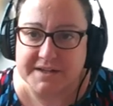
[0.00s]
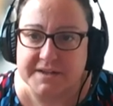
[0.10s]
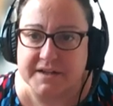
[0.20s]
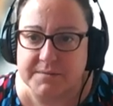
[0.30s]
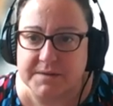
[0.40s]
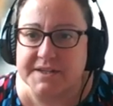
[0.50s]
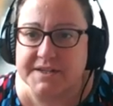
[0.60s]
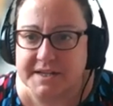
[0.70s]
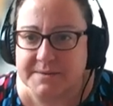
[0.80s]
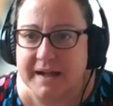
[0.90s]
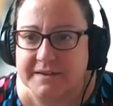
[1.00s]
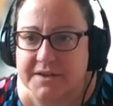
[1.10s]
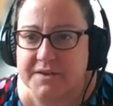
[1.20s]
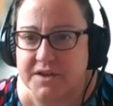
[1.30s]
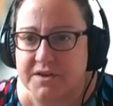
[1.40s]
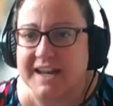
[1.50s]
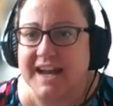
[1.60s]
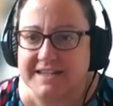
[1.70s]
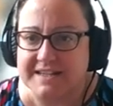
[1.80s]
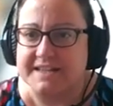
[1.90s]
to the community as well, so that you can
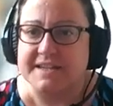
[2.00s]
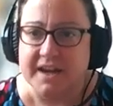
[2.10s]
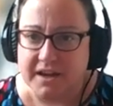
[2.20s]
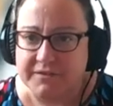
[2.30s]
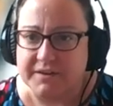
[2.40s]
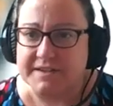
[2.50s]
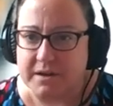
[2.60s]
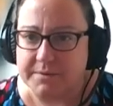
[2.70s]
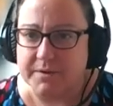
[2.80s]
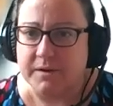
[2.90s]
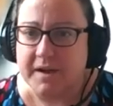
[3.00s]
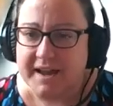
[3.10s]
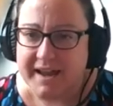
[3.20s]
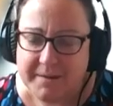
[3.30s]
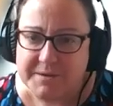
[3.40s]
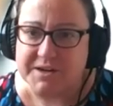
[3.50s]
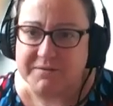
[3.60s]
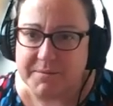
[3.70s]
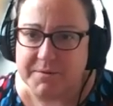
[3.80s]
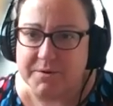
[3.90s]
access, for example, imaging
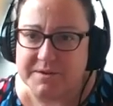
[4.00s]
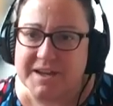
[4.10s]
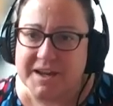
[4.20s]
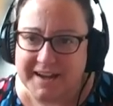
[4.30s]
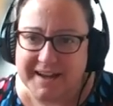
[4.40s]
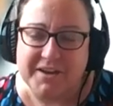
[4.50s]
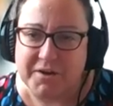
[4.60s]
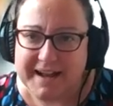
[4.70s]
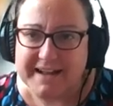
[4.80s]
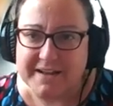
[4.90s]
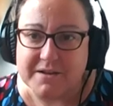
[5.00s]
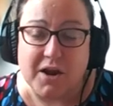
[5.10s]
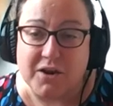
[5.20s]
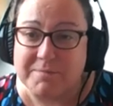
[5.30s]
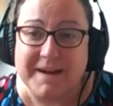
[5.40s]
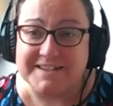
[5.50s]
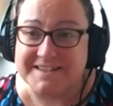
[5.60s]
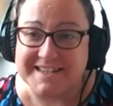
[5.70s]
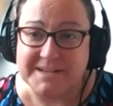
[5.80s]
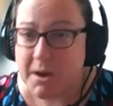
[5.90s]
reports. You know, a lot of patients
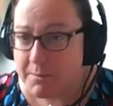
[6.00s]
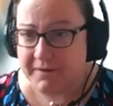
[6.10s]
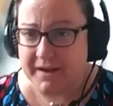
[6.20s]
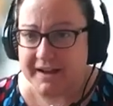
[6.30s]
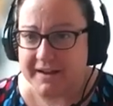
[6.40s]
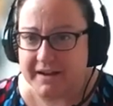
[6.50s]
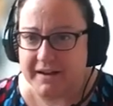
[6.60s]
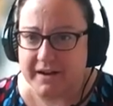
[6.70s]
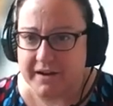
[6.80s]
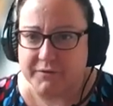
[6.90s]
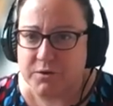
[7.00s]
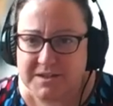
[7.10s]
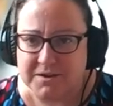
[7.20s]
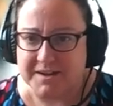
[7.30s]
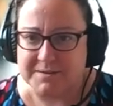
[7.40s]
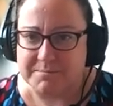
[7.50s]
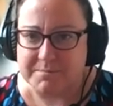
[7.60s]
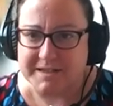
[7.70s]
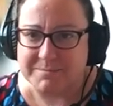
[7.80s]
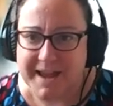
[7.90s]
say to me, of course you
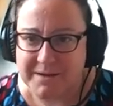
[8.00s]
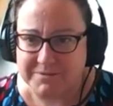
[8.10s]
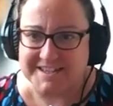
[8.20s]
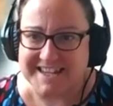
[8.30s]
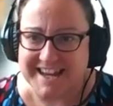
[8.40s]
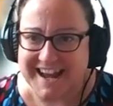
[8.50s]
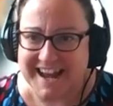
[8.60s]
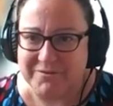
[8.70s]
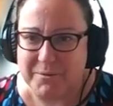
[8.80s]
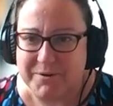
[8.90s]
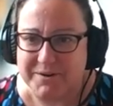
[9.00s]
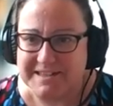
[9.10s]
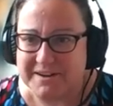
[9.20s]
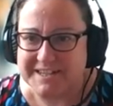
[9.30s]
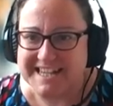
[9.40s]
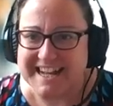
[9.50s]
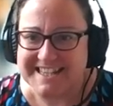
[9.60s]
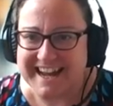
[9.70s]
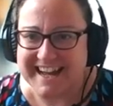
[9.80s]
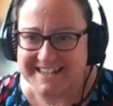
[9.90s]
must be able to see a report of a test
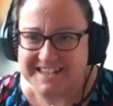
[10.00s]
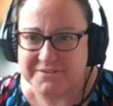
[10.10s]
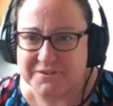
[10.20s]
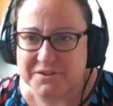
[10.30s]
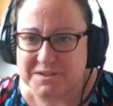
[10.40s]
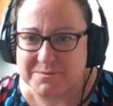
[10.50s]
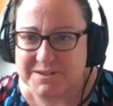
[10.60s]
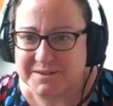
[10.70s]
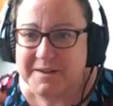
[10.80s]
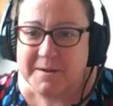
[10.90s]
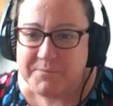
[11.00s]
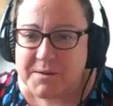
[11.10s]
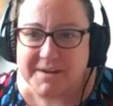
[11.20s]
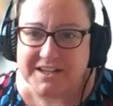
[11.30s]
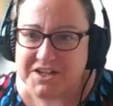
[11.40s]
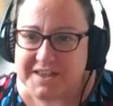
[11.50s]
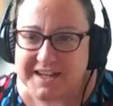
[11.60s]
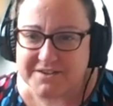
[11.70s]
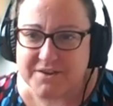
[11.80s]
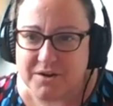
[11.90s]
I had in a different hospital. But actually
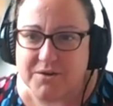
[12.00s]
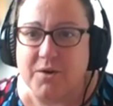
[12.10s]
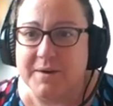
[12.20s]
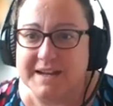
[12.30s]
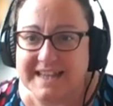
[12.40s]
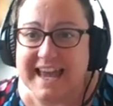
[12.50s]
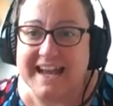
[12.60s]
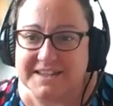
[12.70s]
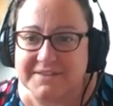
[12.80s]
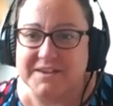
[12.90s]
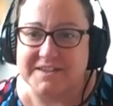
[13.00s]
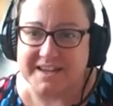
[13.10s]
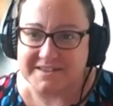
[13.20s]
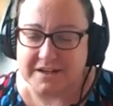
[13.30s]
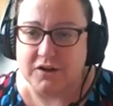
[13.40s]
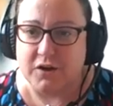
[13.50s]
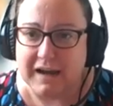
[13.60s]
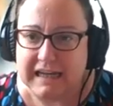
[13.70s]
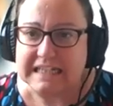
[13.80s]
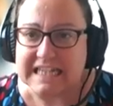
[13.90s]
that's not always the case if those things are not
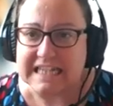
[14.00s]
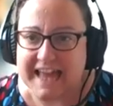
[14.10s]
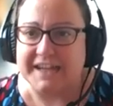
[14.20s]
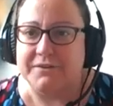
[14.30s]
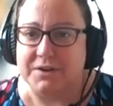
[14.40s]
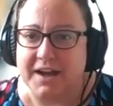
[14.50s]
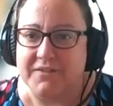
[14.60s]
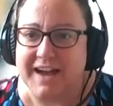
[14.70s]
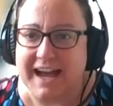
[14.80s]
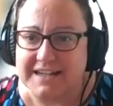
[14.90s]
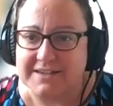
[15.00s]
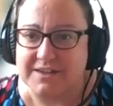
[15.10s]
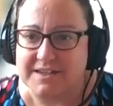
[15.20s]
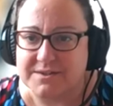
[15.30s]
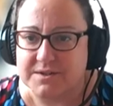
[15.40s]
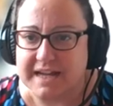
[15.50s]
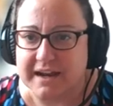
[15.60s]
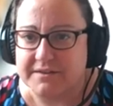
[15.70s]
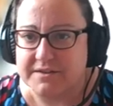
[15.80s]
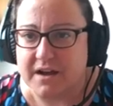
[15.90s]
linked together or kind of actively sought
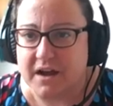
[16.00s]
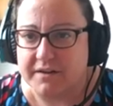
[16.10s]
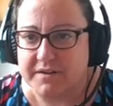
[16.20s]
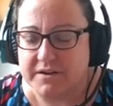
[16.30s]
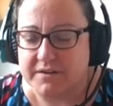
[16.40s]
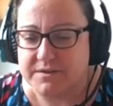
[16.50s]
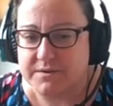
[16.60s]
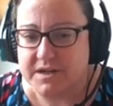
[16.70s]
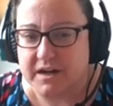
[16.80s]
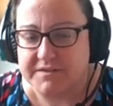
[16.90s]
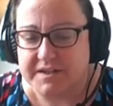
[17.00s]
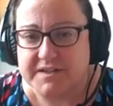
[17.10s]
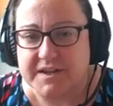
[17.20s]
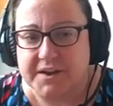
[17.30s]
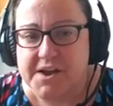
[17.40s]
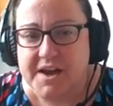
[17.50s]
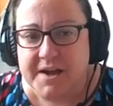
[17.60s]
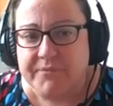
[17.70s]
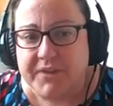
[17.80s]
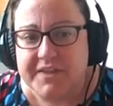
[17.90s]
after. So
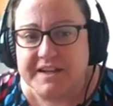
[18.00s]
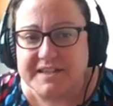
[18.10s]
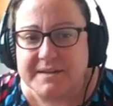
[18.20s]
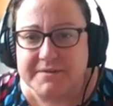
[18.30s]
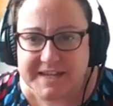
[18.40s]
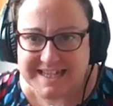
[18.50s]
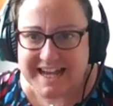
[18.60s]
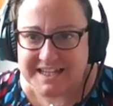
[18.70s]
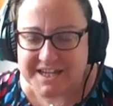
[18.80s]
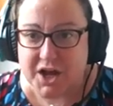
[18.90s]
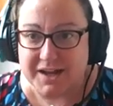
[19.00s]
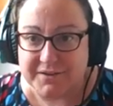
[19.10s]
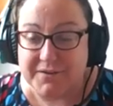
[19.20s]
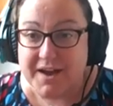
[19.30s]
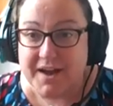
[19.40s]
I think some of these things are kind of